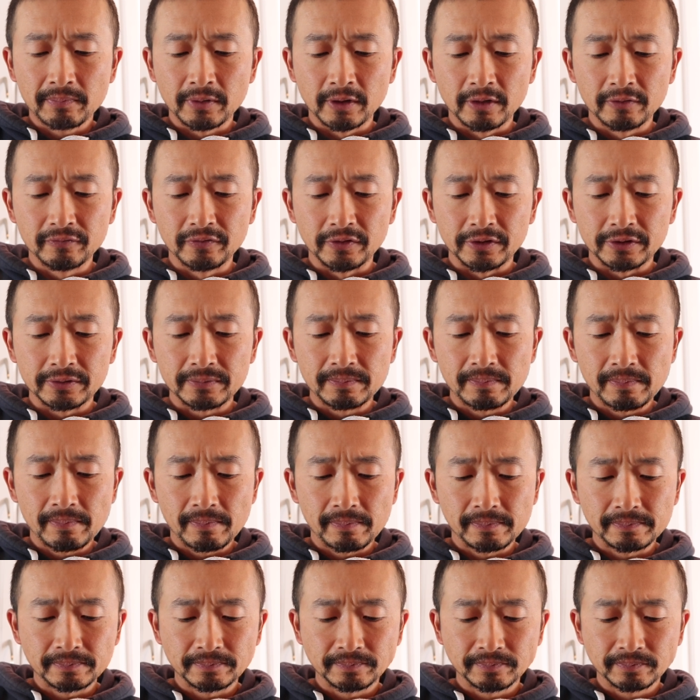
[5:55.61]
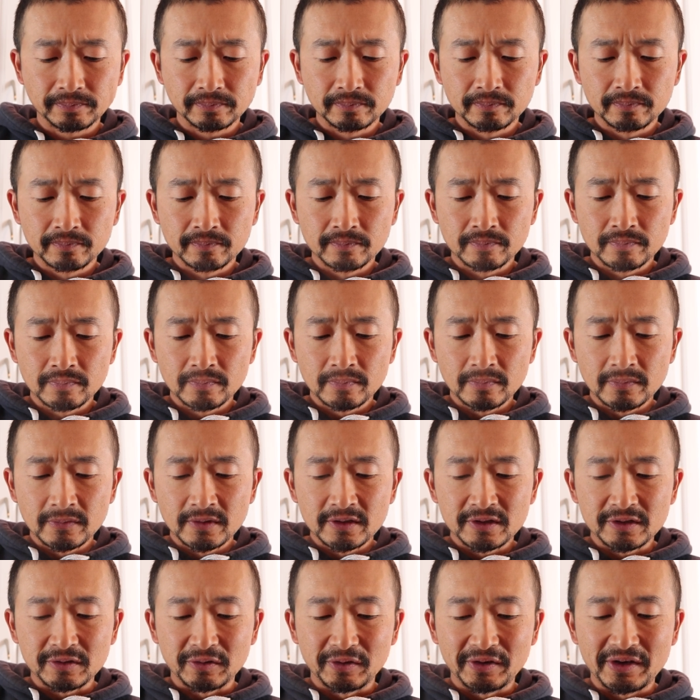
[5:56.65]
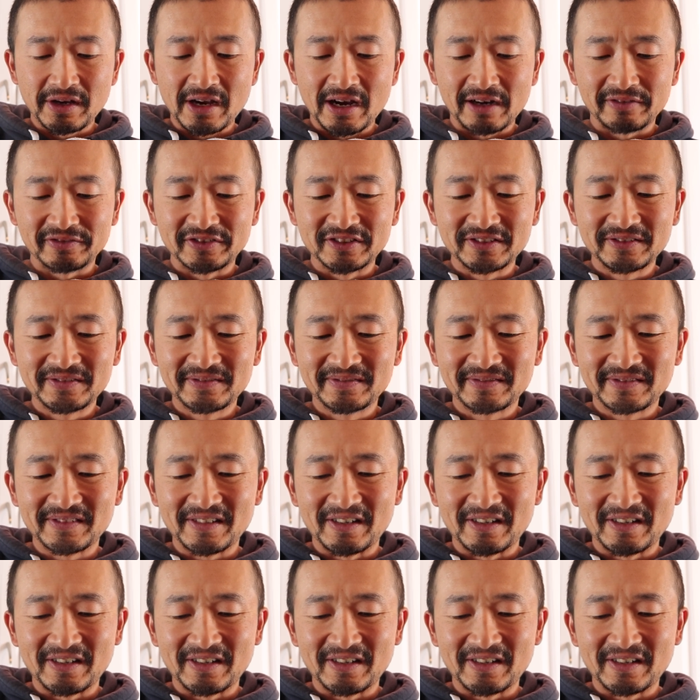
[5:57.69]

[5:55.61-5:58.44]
Perfect. So there you have it.